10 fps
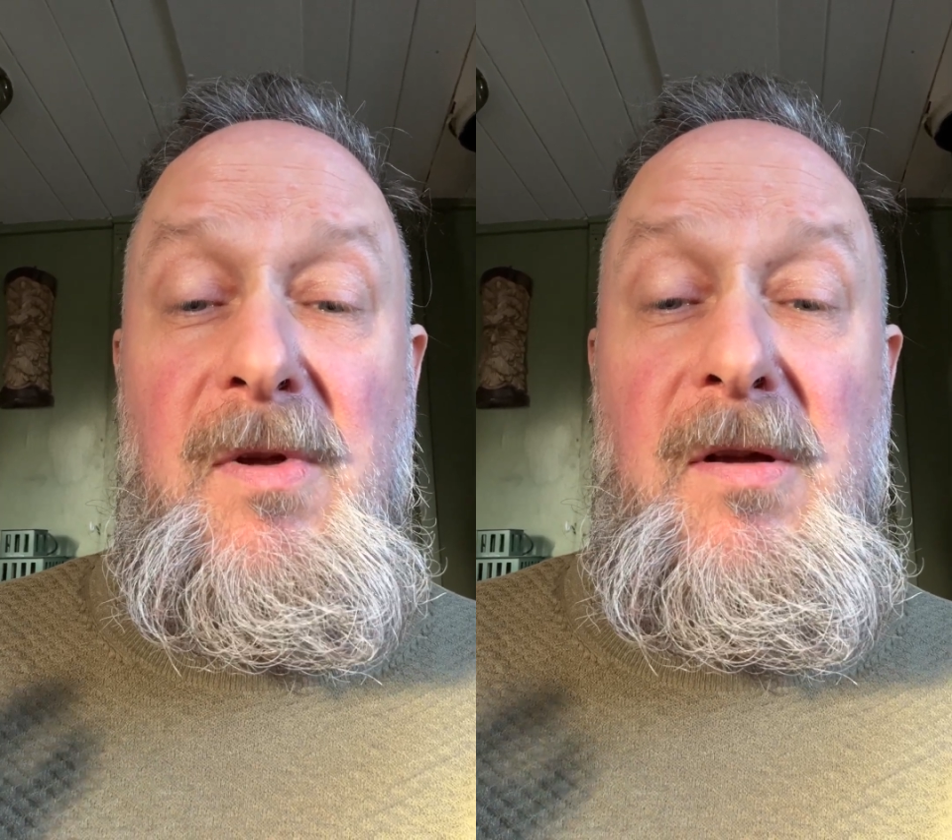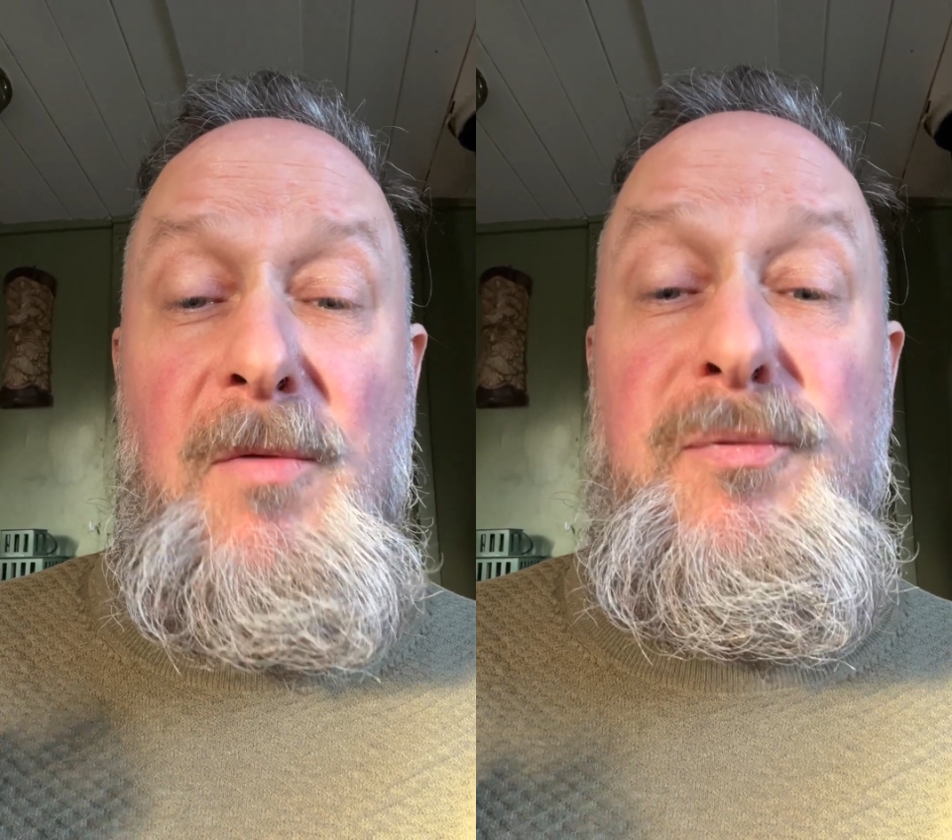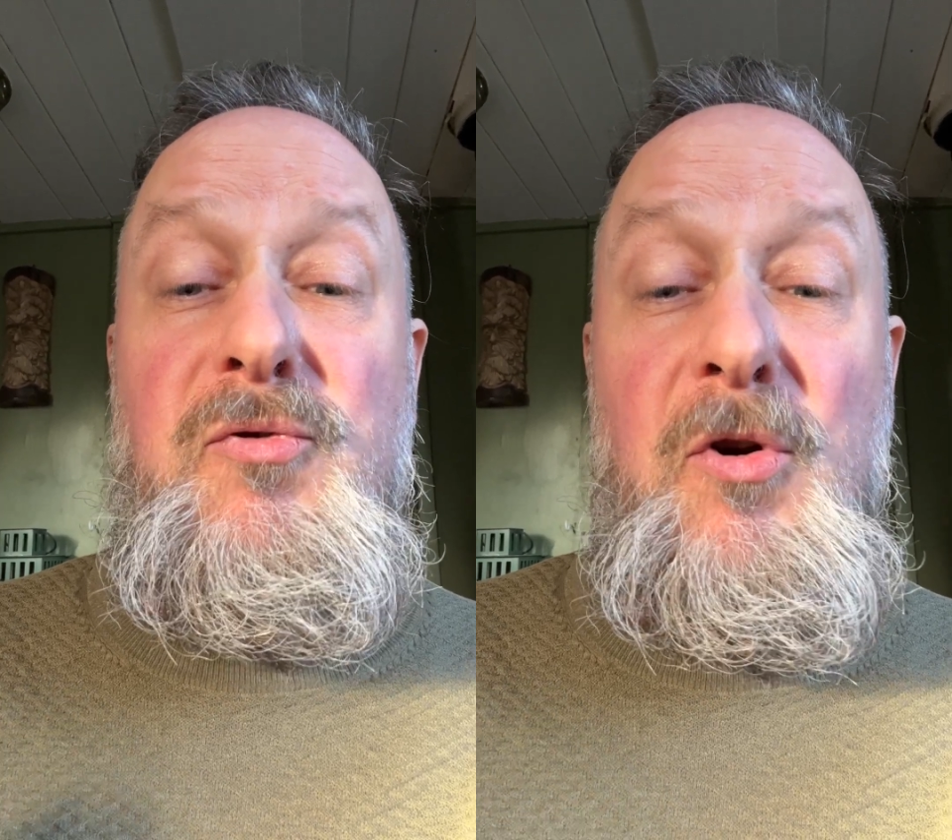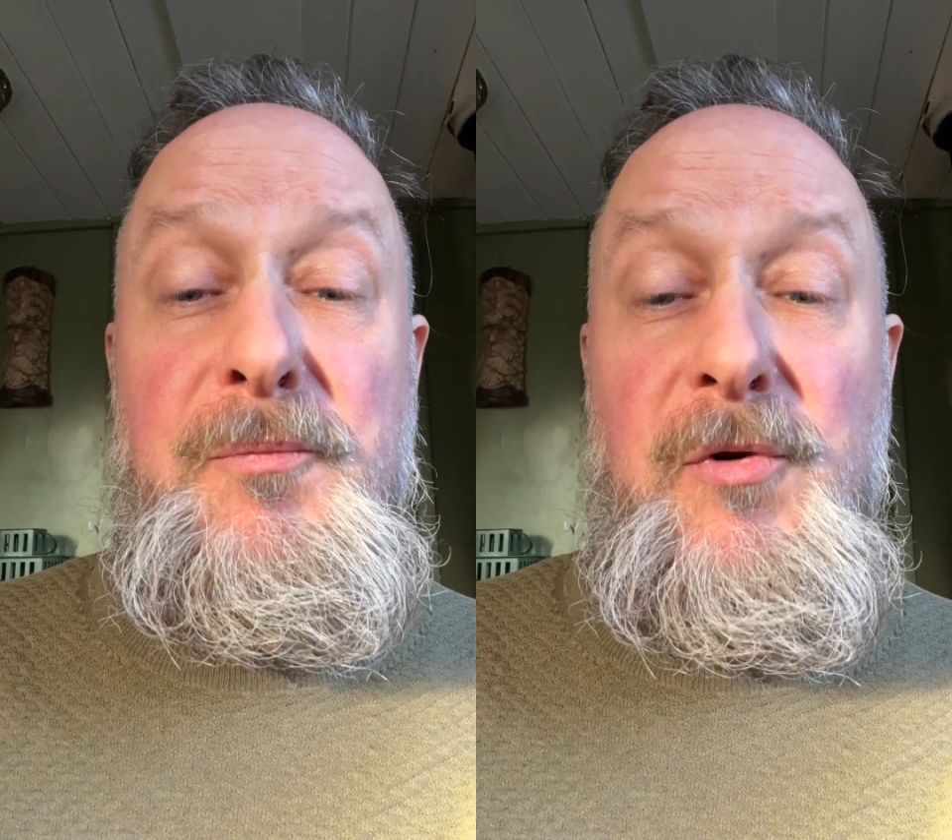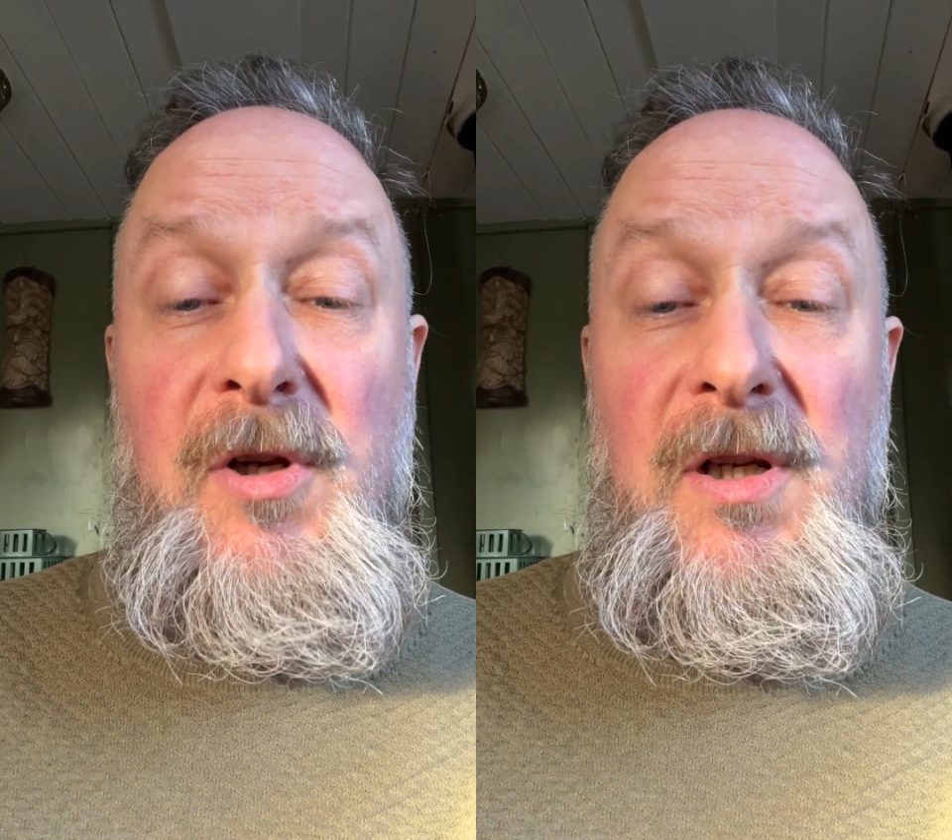
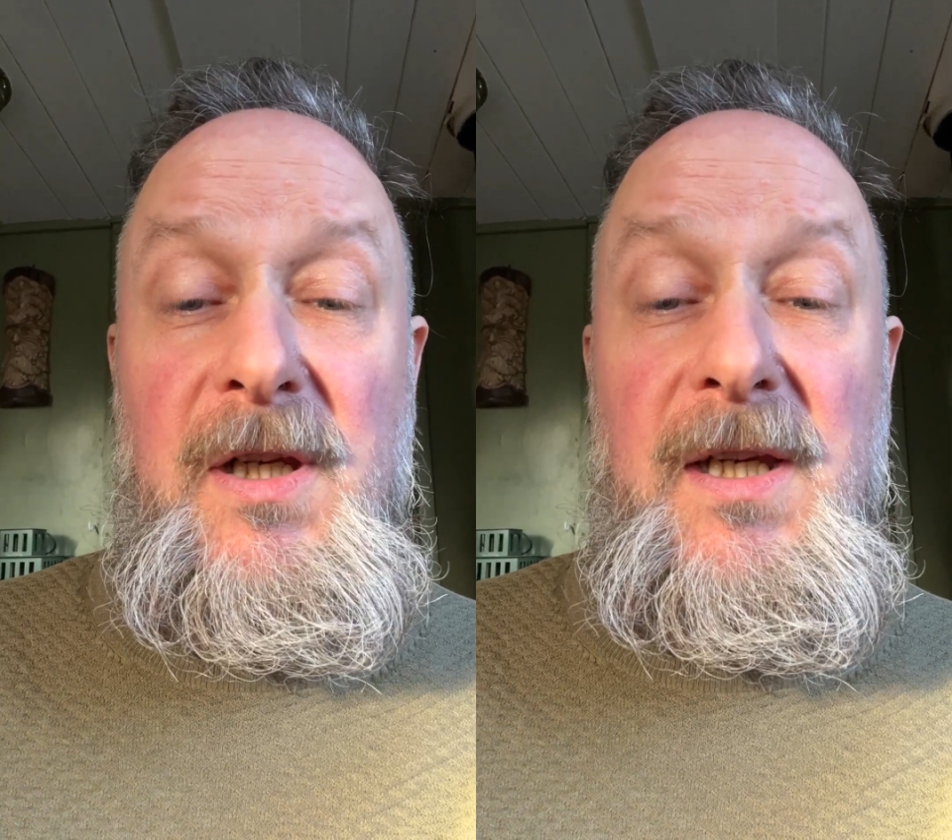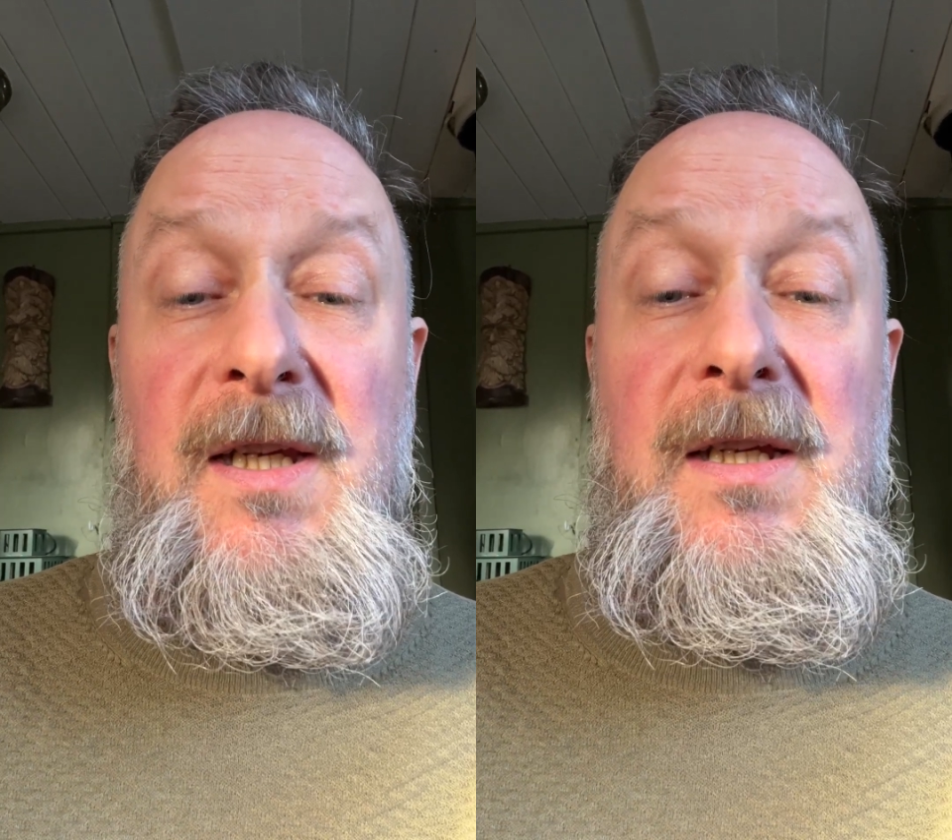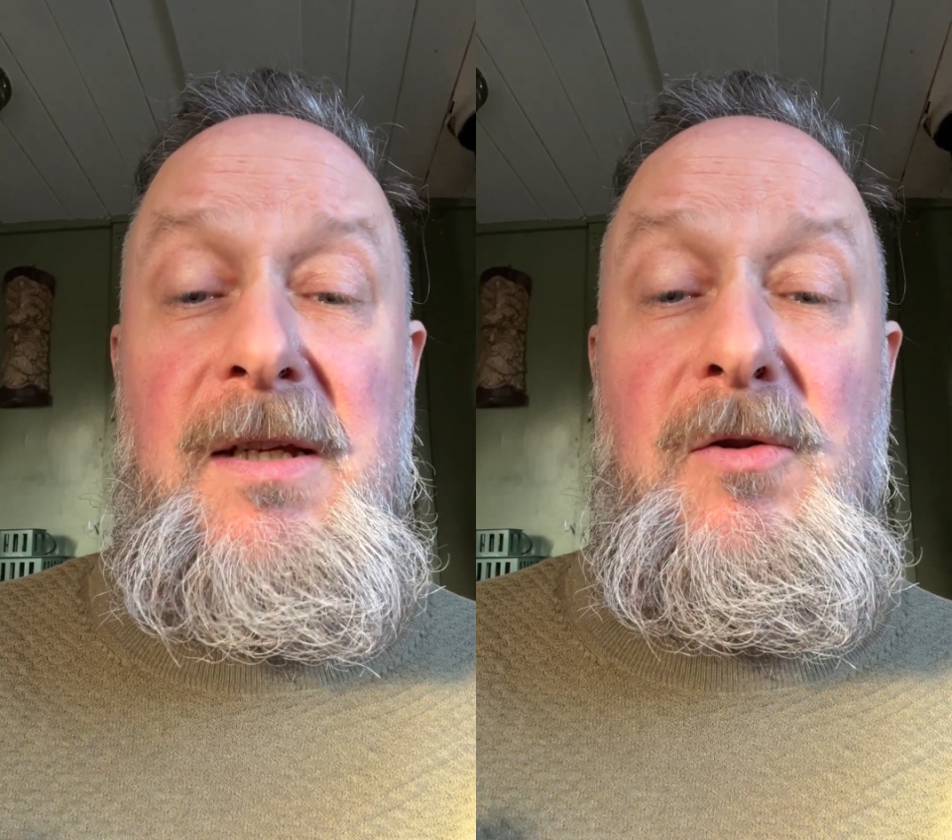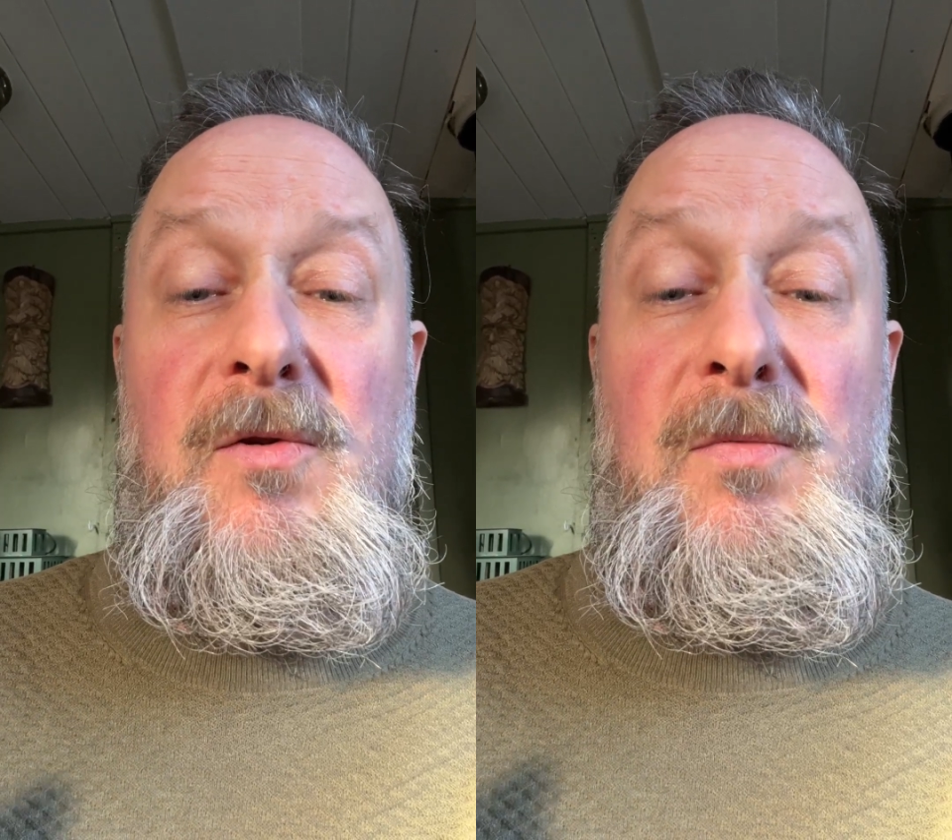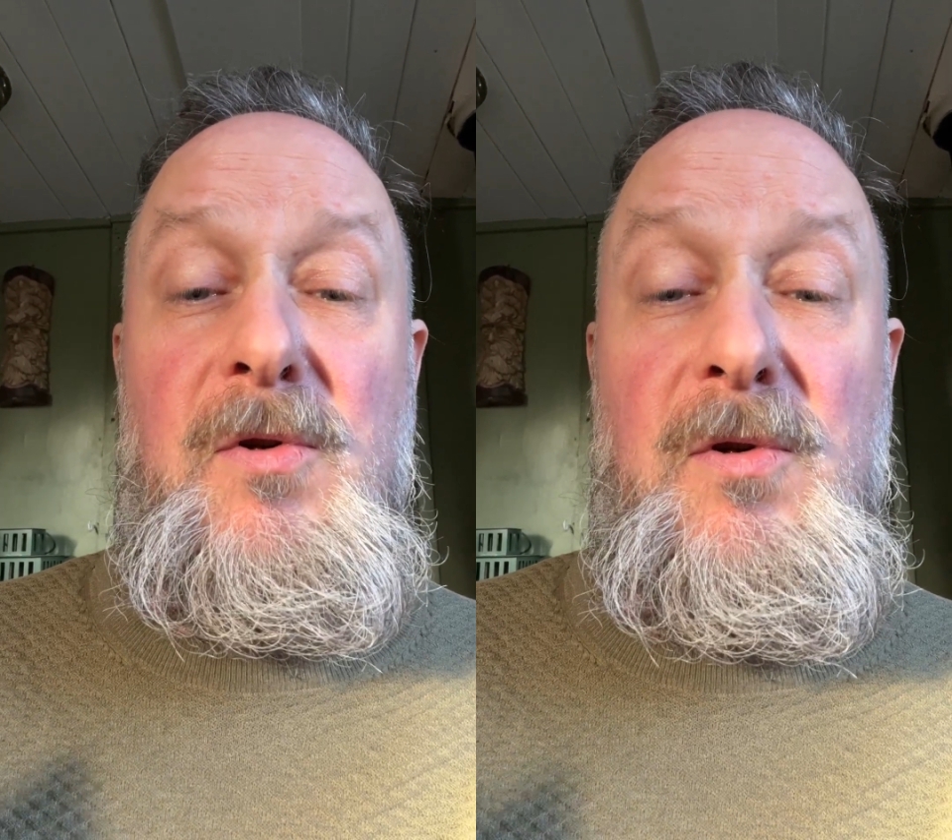appropriately,
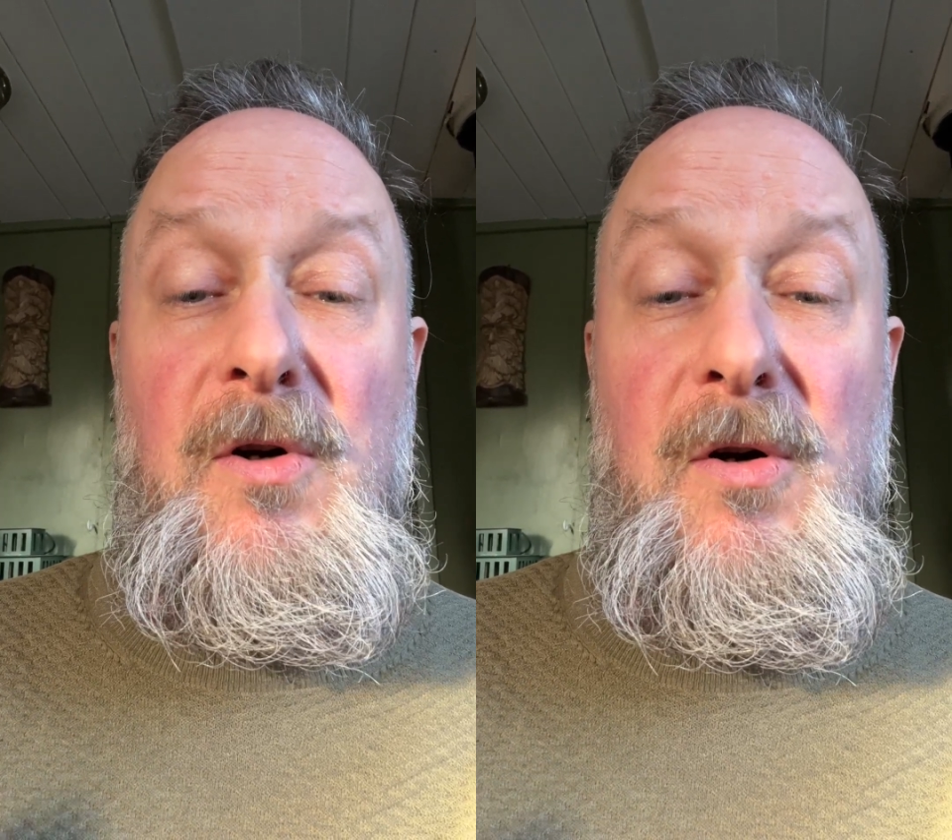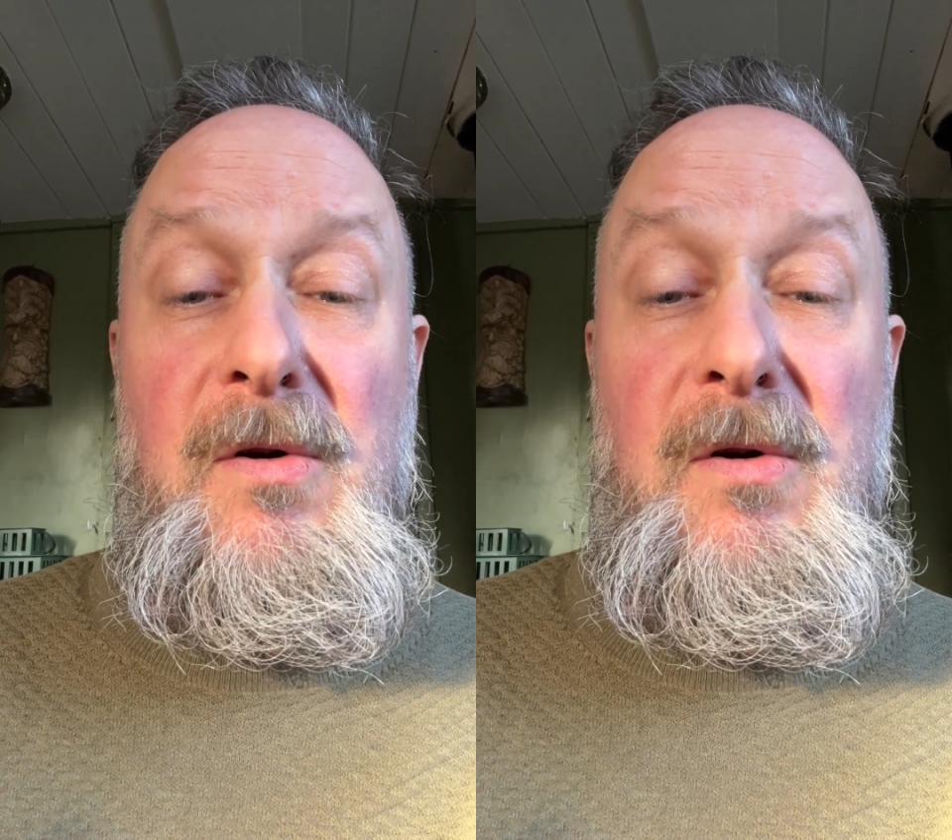or more